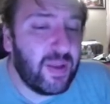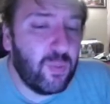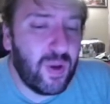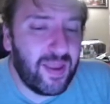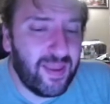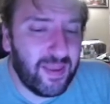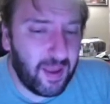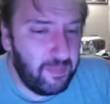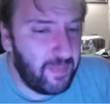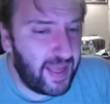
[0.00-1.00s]
with
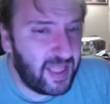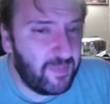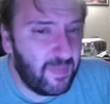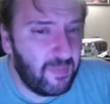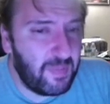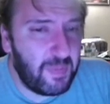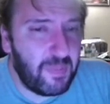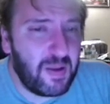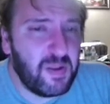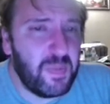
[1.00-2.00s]

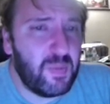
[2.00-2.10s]
possibly